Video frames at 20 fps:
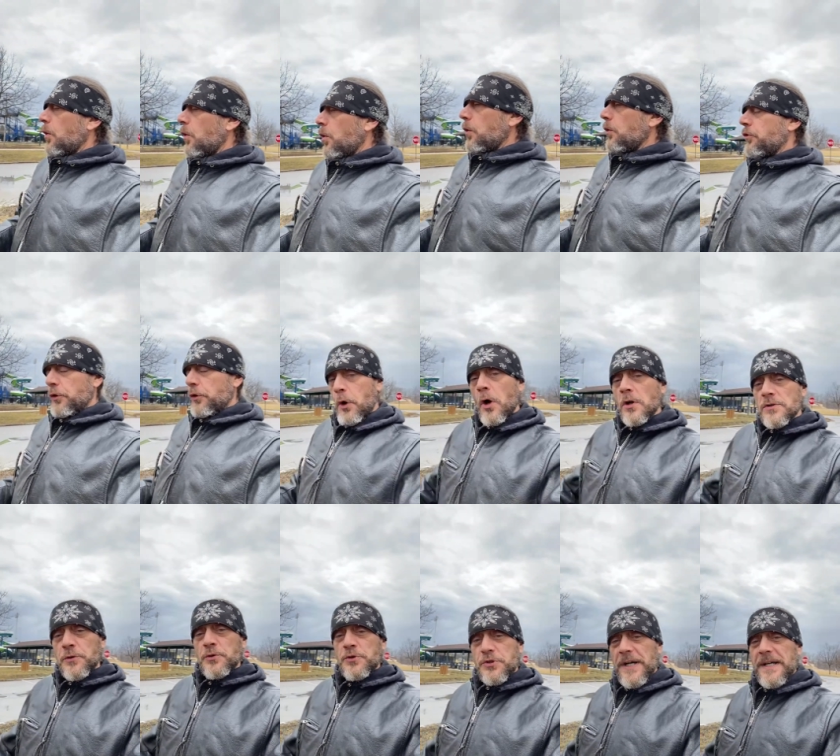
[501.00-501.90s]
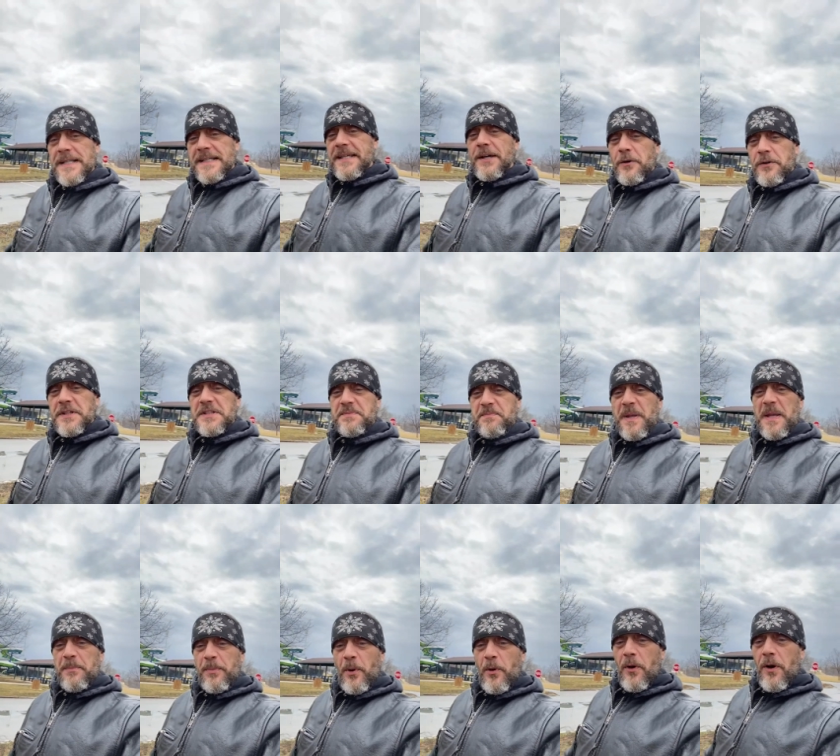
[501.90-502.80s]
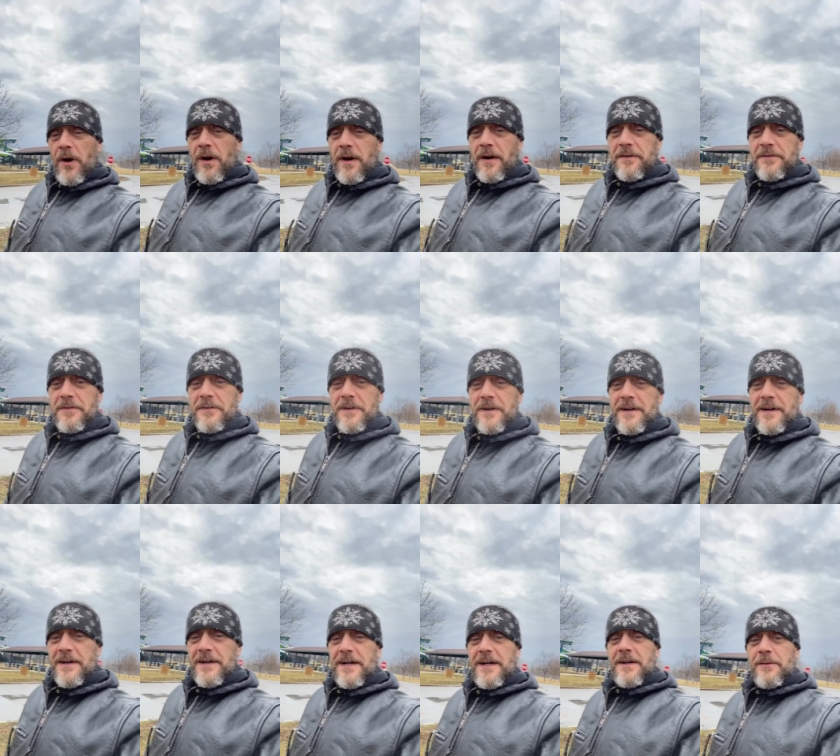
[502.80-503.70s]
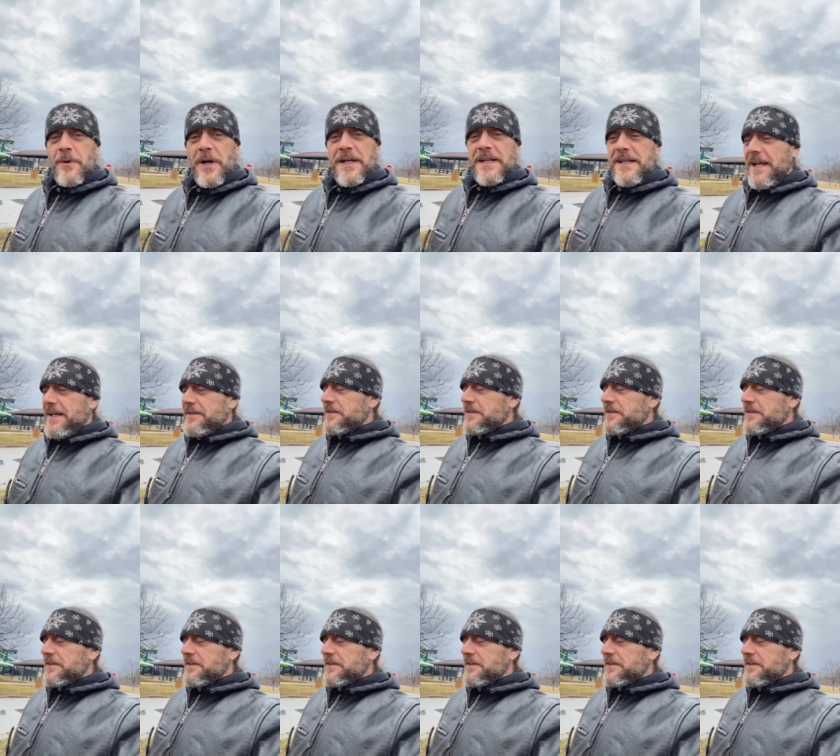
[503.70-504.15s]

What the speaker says: they're also trying to kill these people off, right?